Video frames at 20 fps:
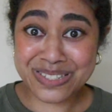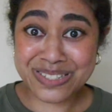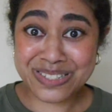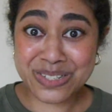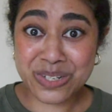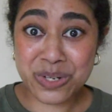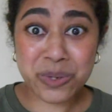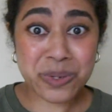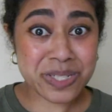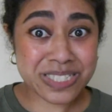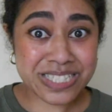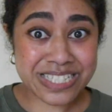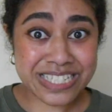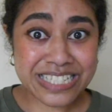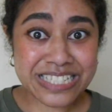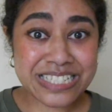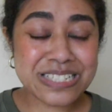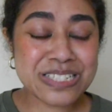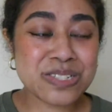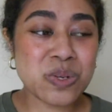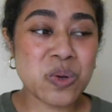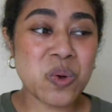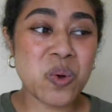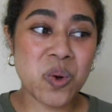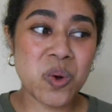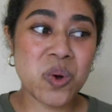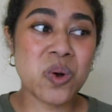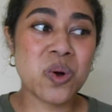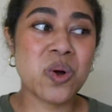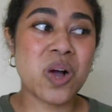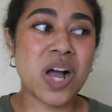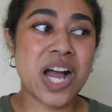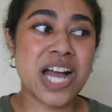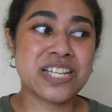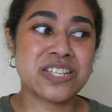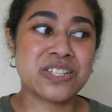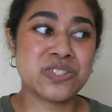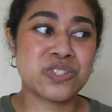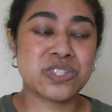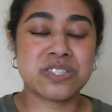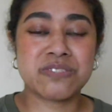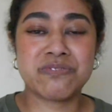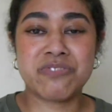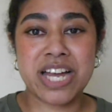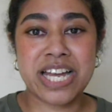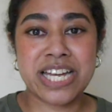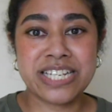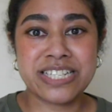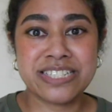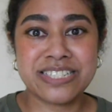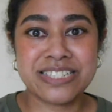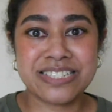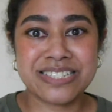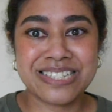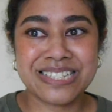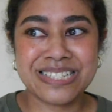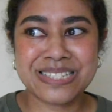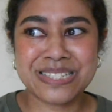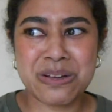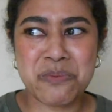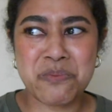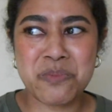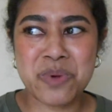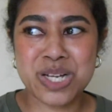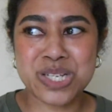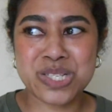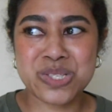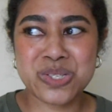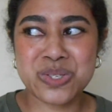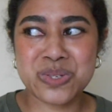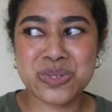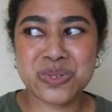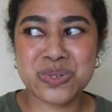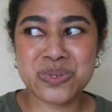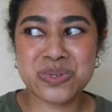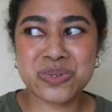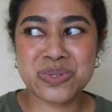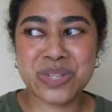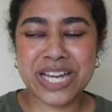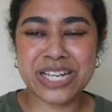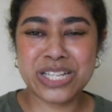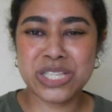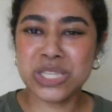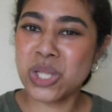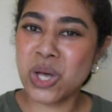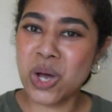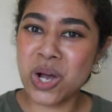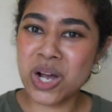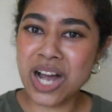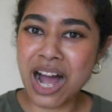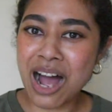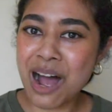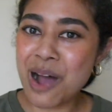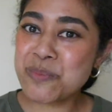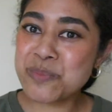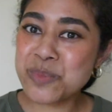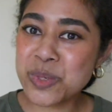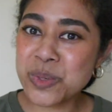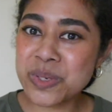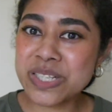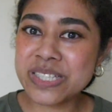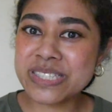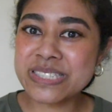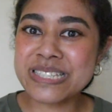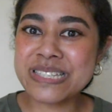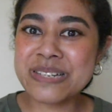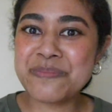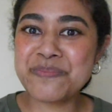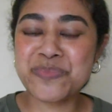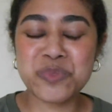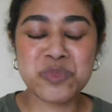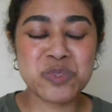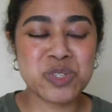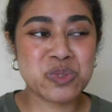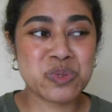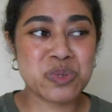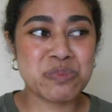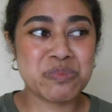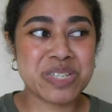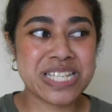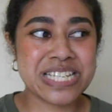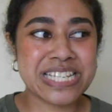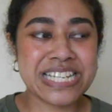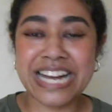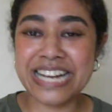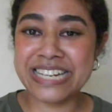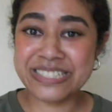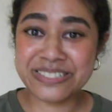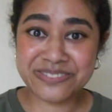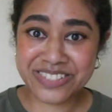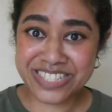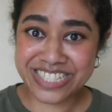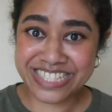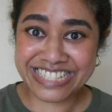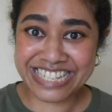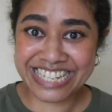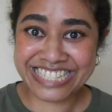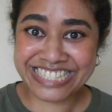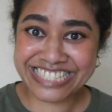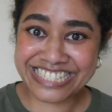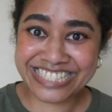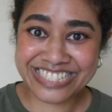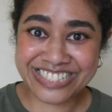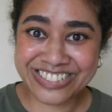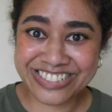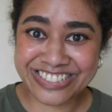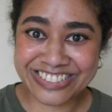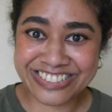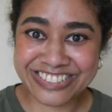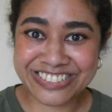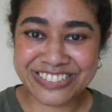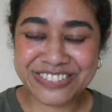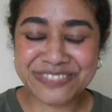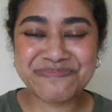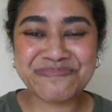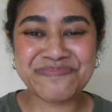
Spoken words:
quilt it, or I could just find someone to like long arm quilt it, which would be kind of exciting too.